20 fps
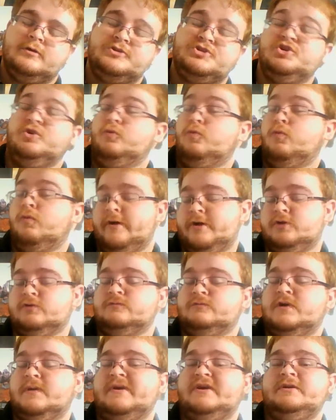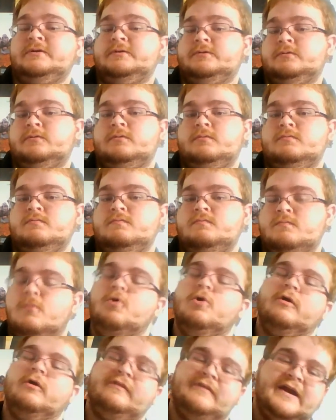to Wonder Woman
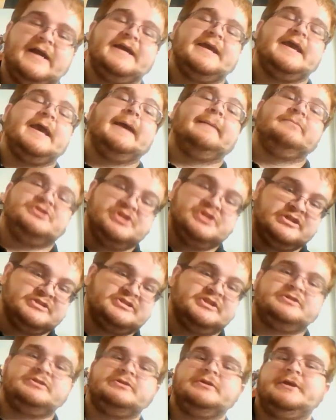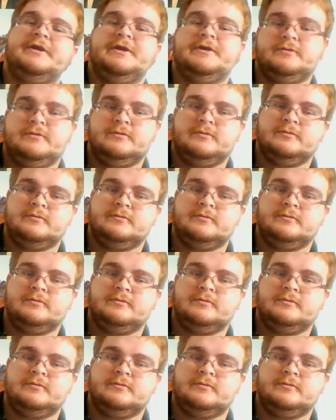more than I am Justice League.